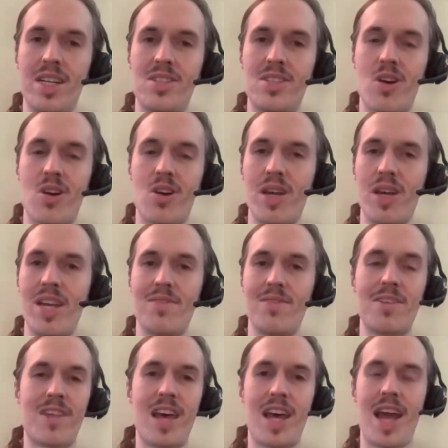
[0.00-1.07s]
So even
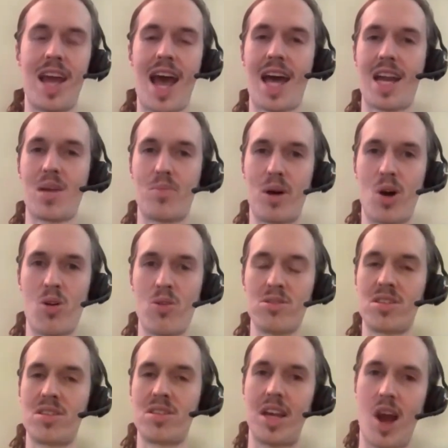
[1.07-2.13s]
if they had
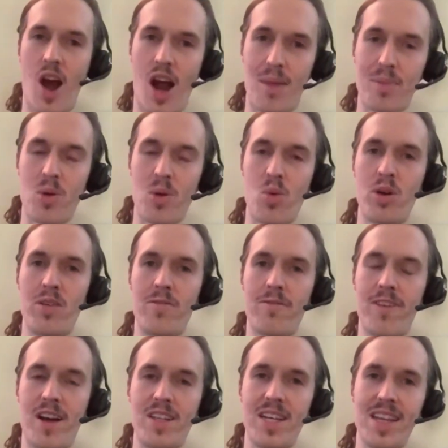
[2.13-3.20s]
opposed the Copperwood
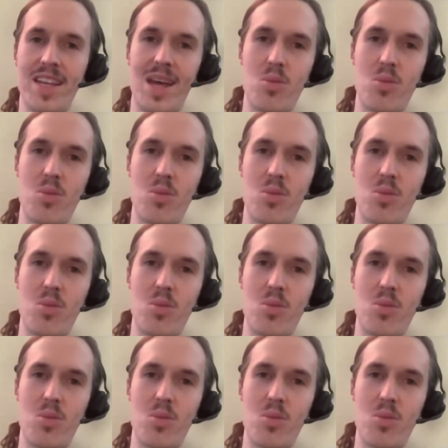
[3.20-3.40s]
funding,